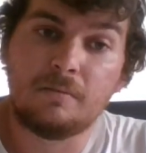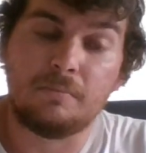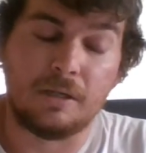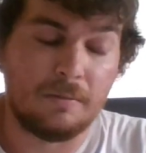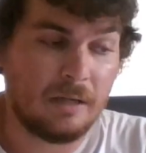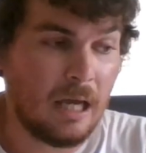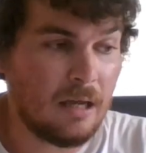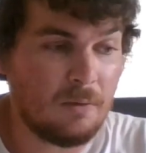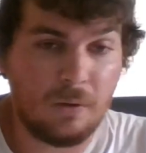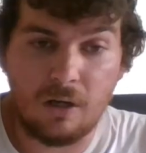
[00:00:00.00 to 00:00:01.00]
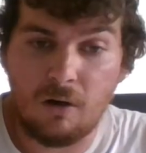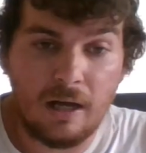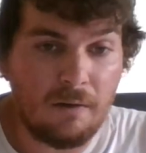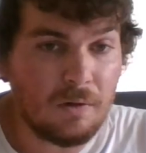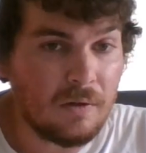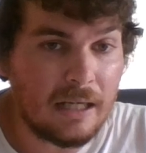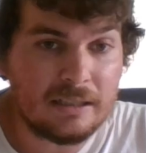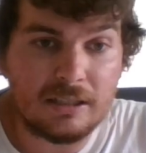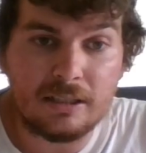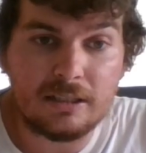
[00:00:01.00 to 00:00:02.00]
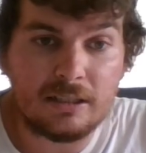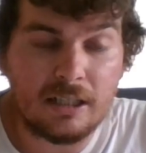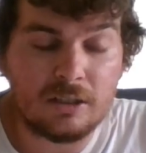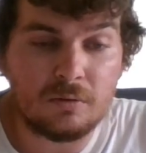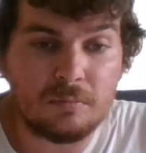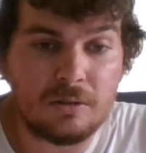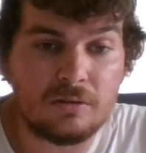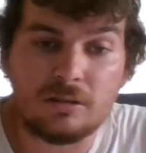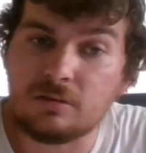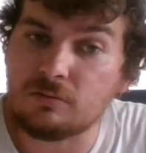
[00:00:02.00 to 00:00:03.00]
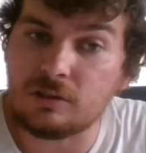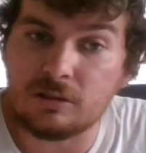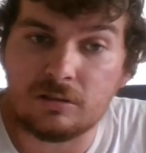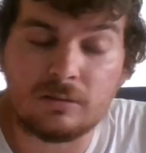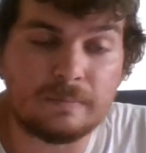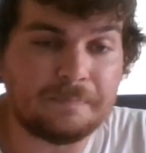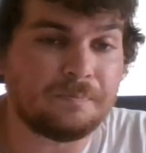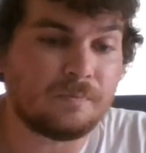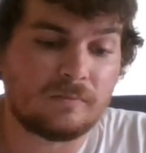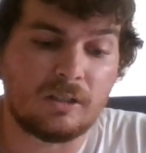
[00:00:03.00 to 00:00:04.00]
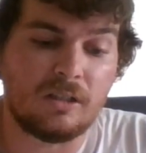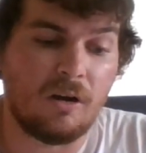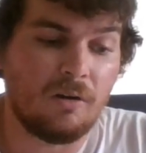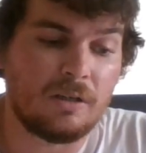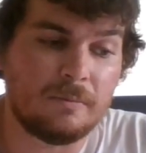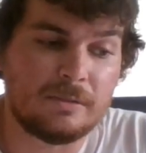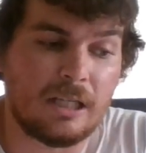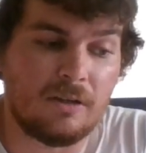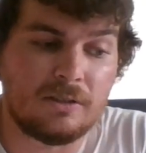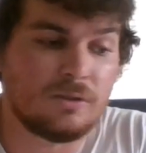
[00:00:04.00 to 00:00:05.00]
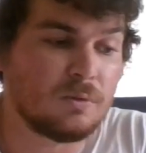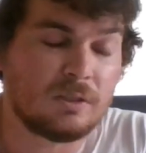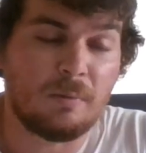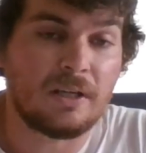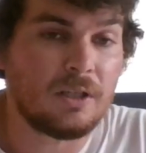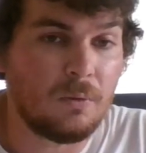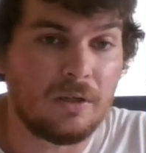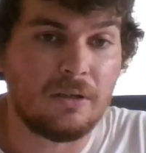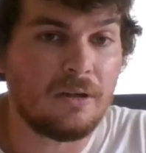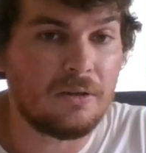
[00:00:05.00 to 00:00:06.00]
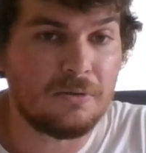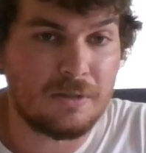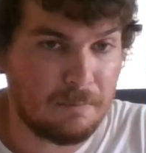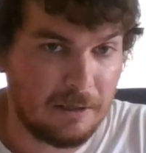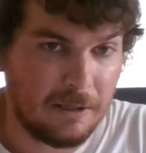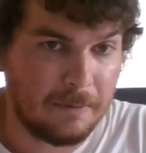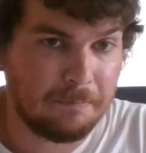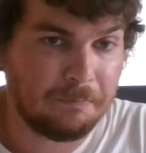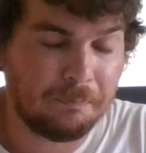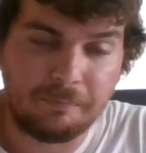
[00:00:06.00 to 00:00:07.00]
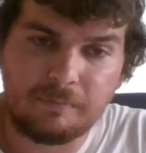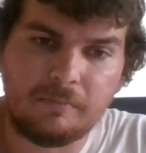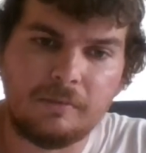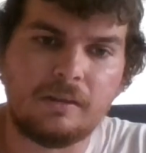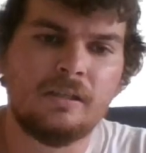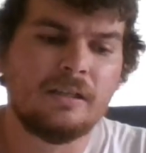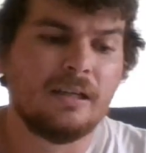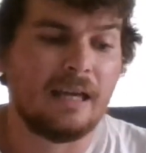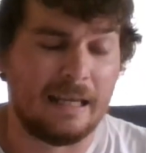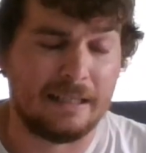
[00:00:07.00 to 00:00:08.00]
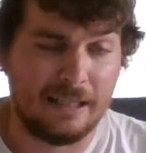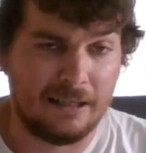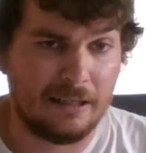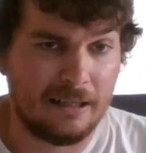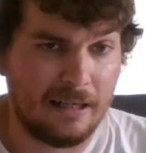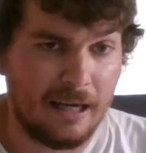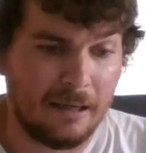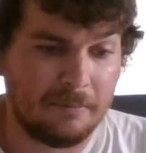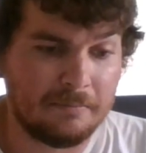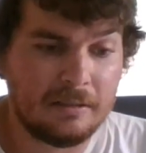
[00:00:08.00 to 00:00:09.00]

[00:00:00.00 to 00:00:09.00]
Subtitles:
But hey, we all have our likes and dislikes with music. It all comes down to respecting one another's opinion at the end of the day.